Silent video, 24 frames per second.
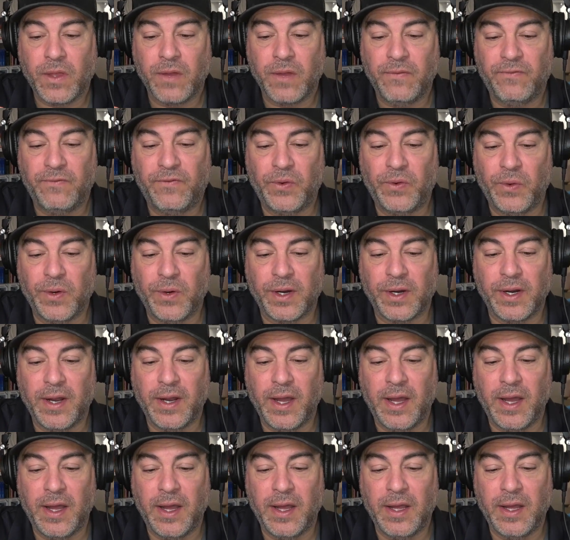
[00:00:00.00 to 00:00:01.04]
for
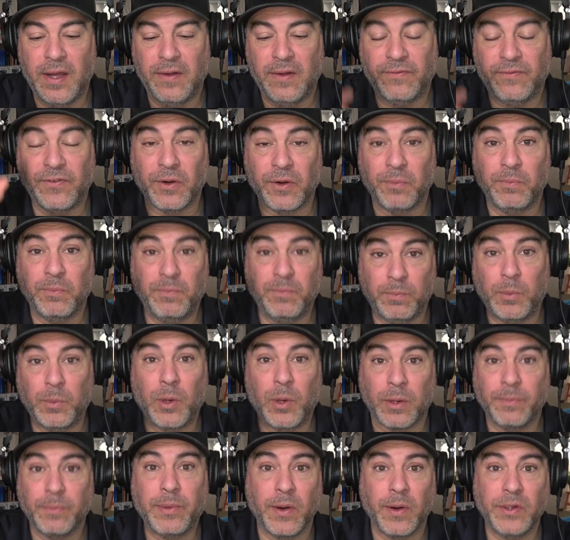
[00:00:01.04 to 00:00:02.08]

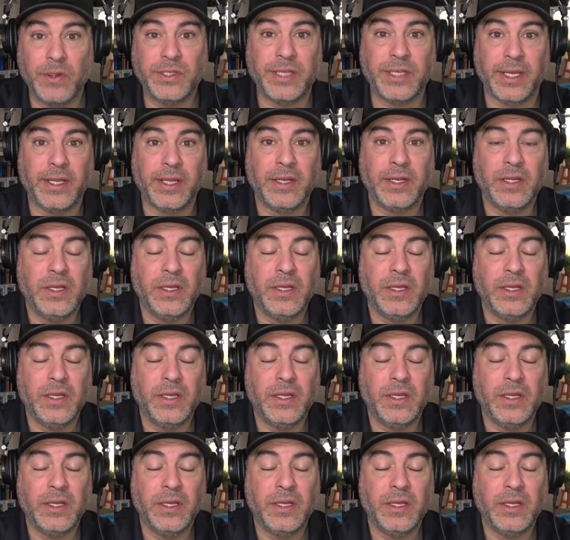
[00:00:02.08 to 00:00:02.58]
more protein.